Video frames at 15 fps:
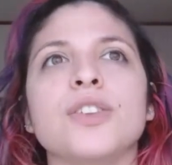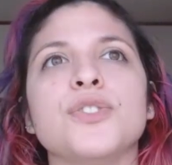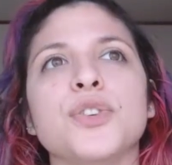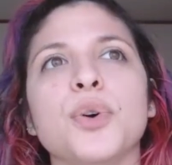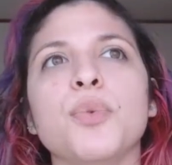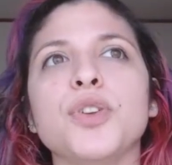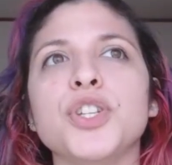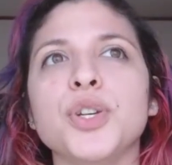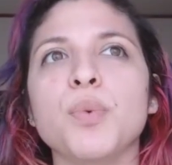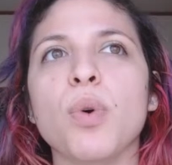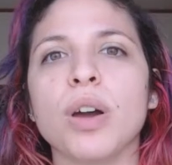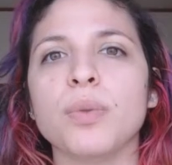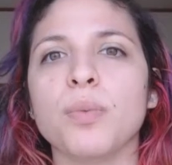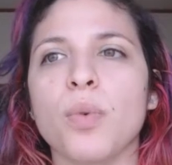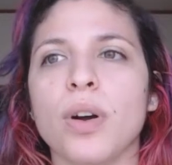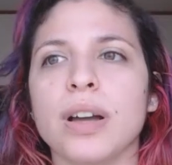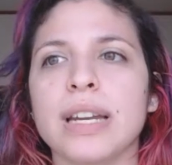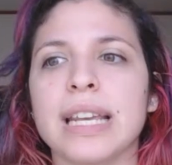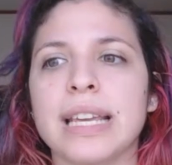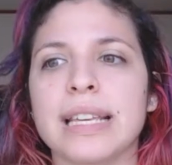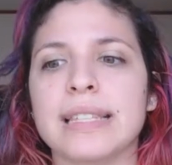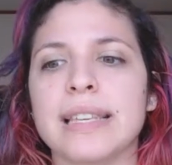So what you want
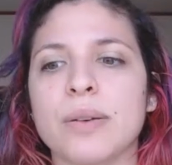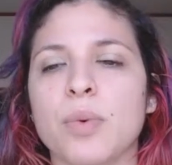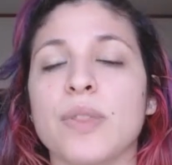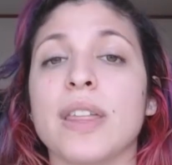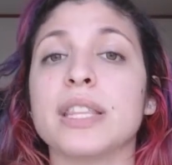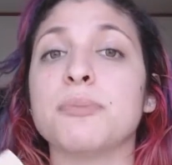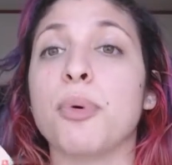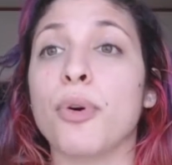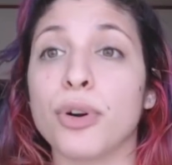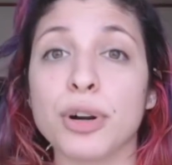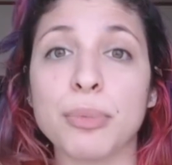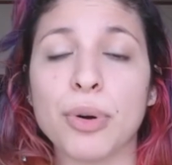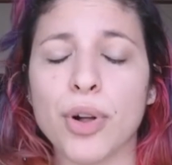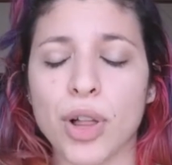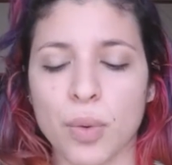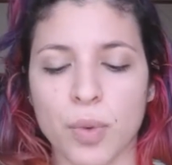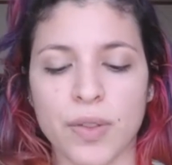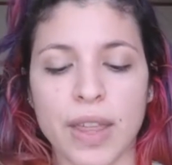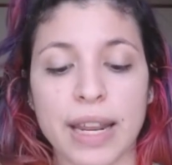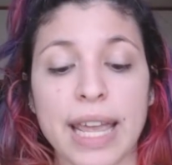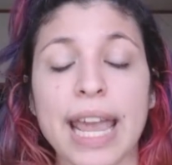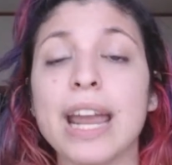one is that one that's portable and
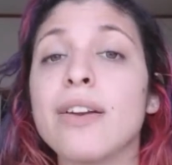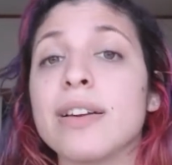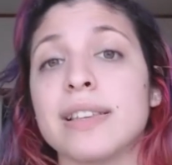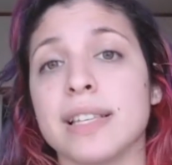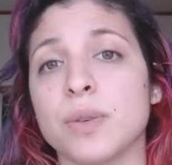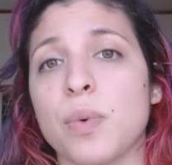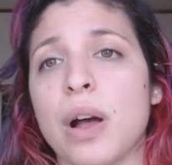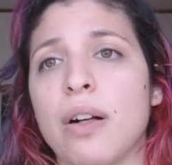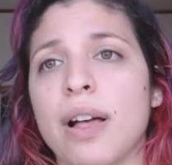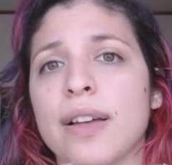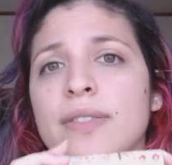one that carries as well.